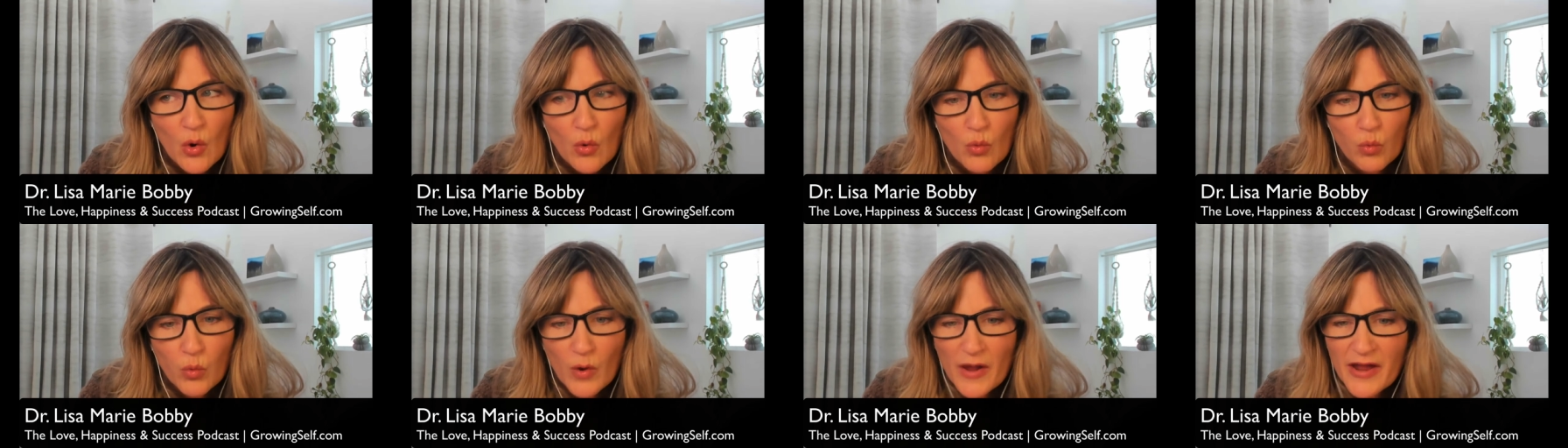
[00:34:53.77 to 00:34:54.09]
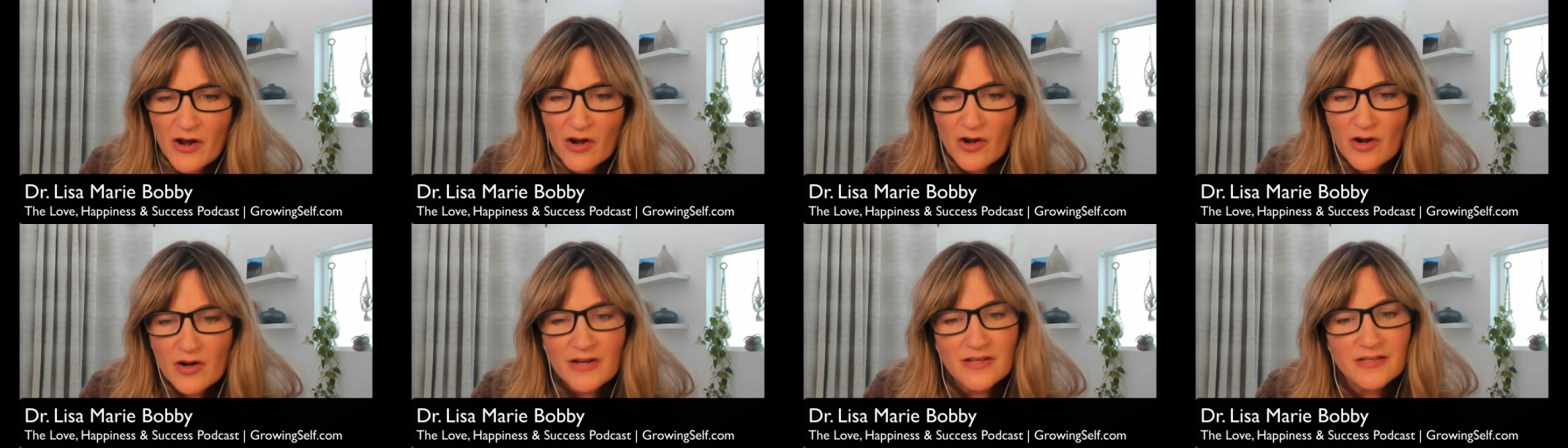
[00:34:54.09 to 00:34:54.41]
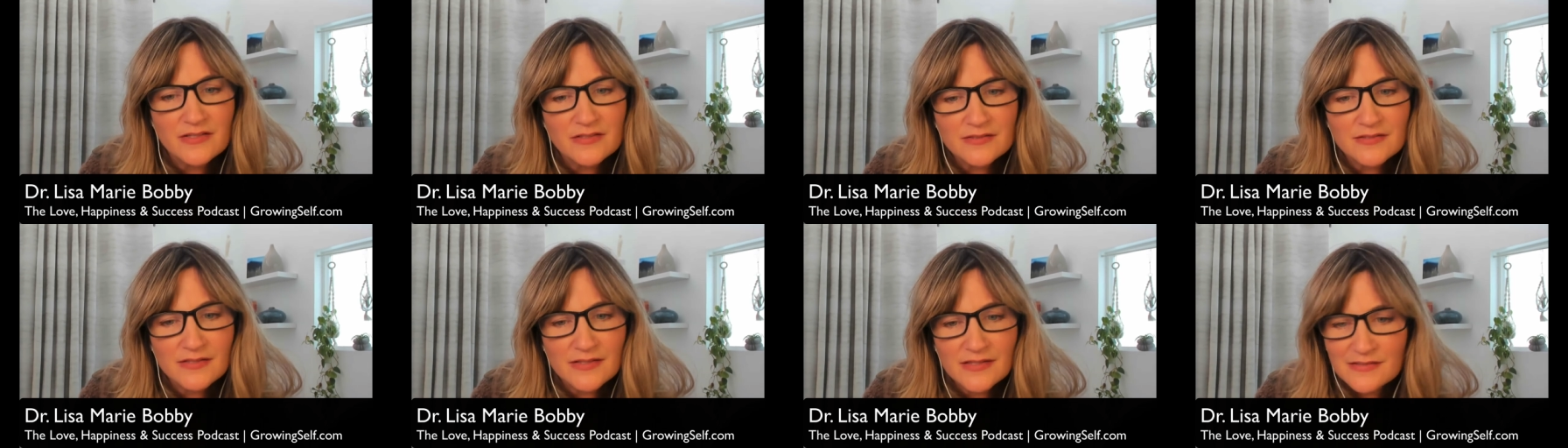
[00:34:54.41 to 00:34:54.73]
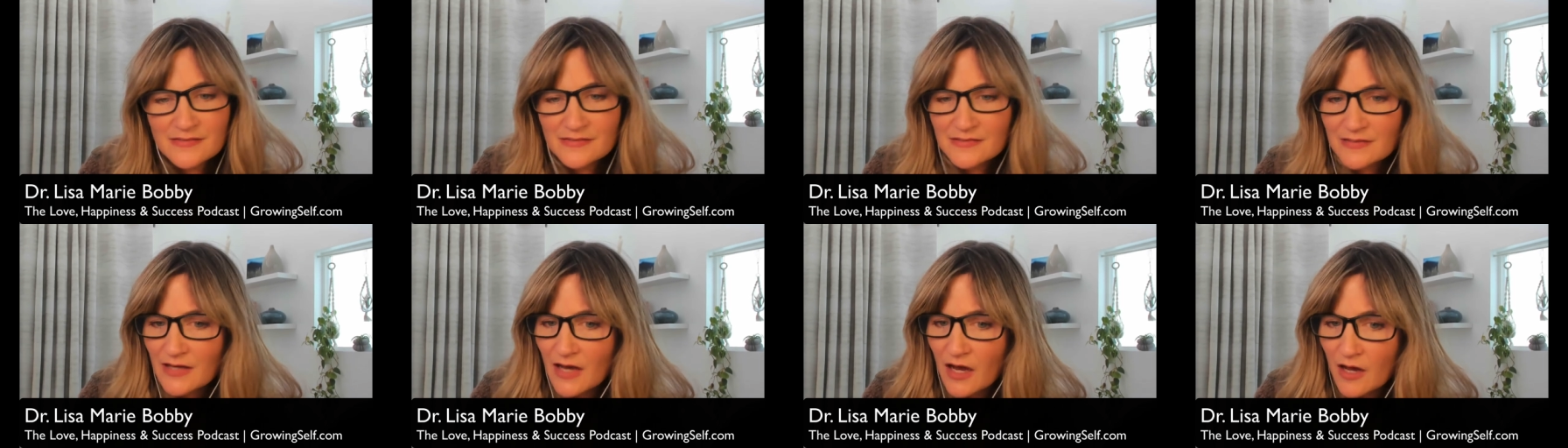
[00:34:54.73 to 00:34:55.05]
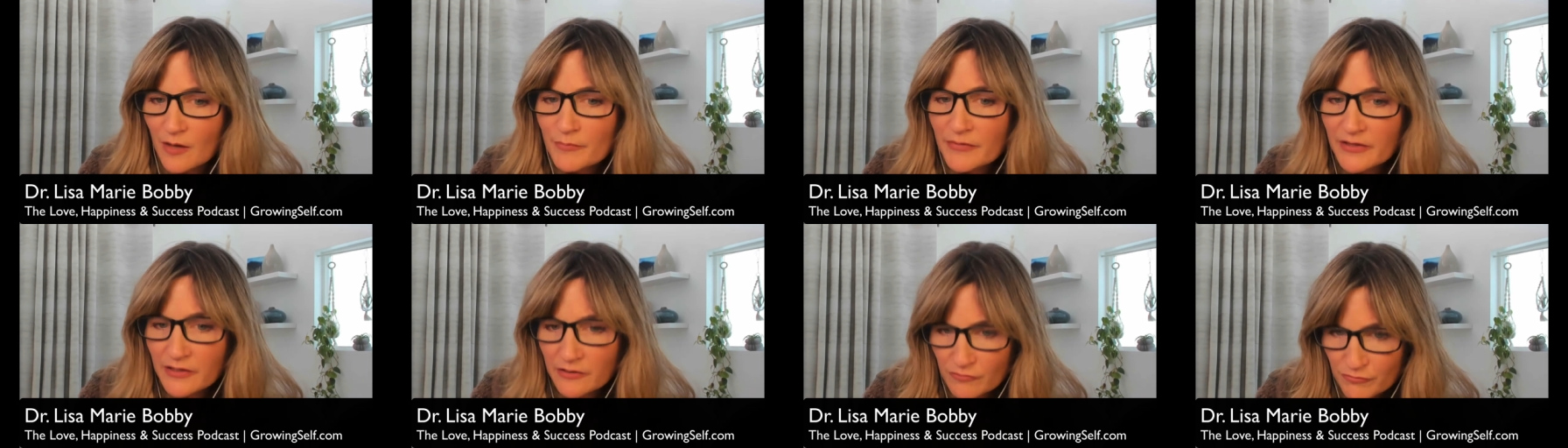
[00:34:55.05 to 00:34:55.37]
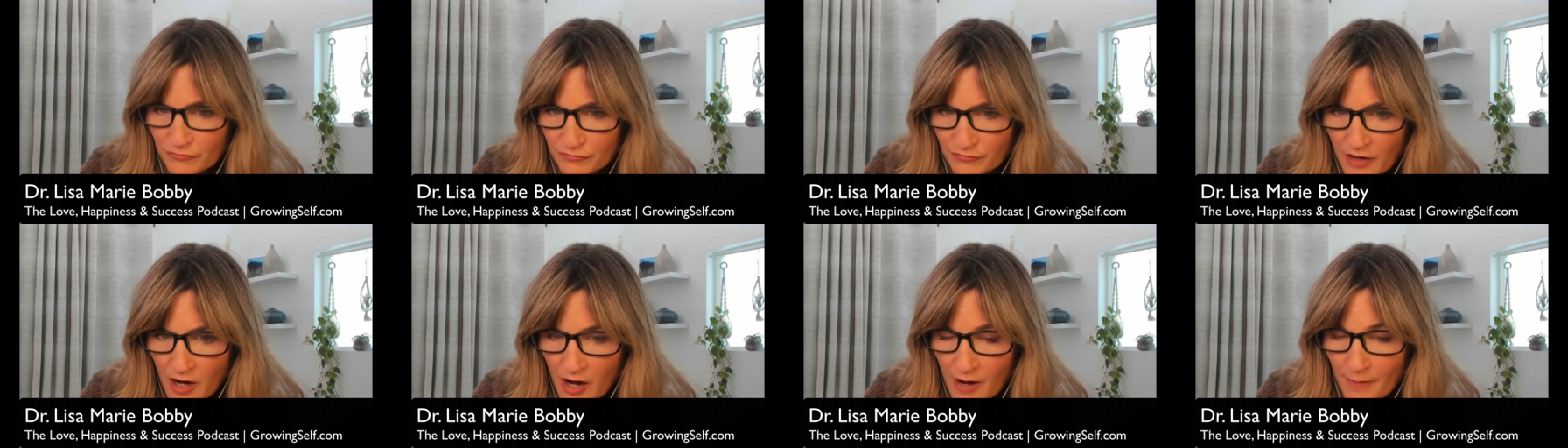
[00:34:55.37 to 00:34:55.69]
where is this coming
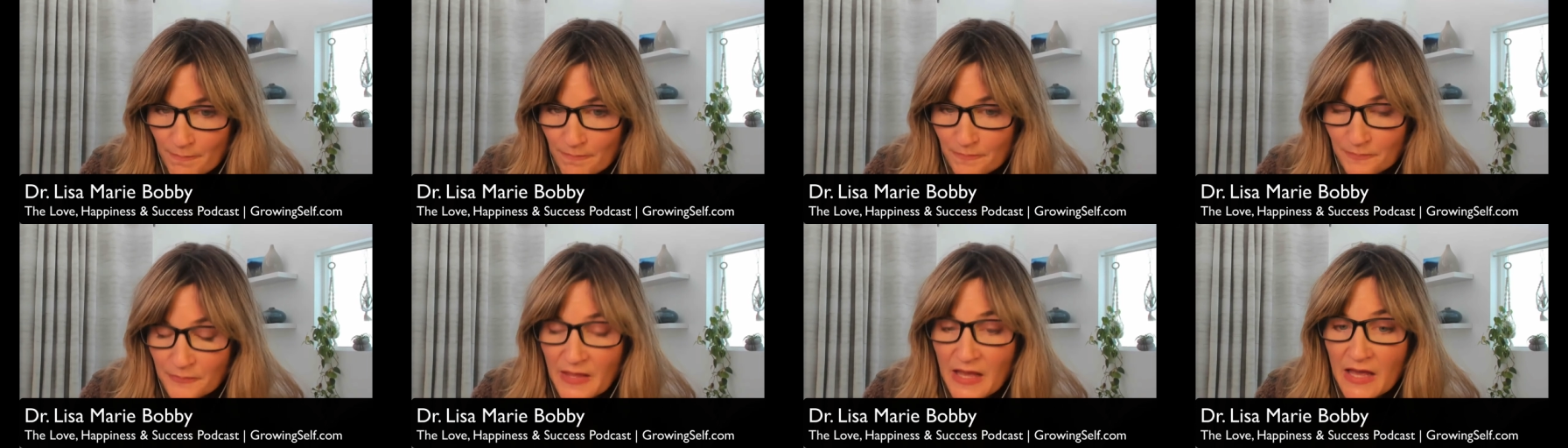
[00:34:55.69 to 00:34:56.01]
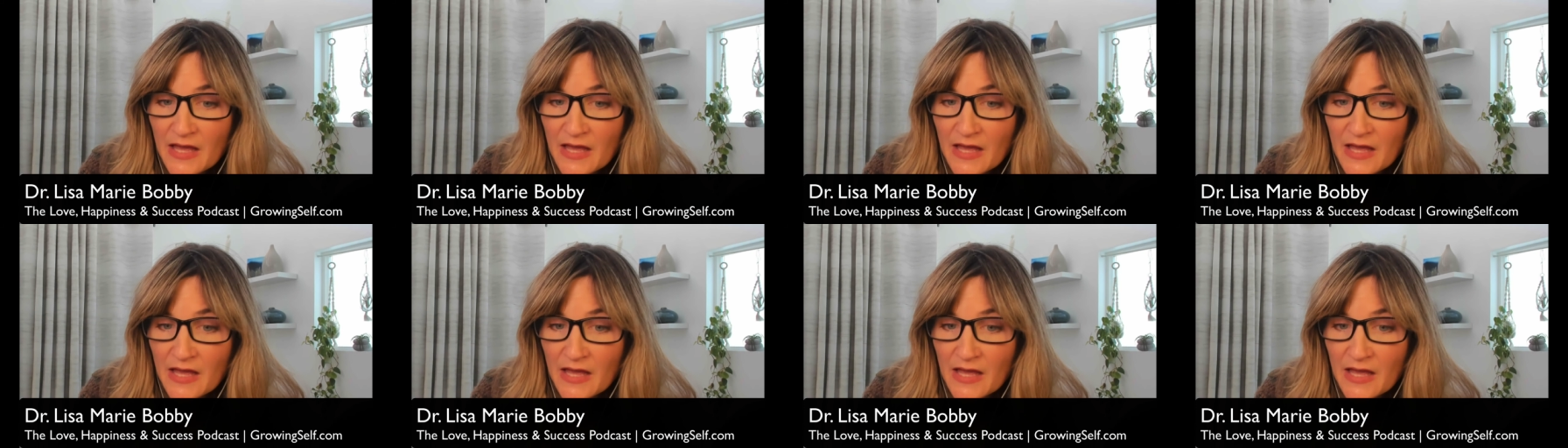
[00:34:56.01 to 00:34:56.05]
from?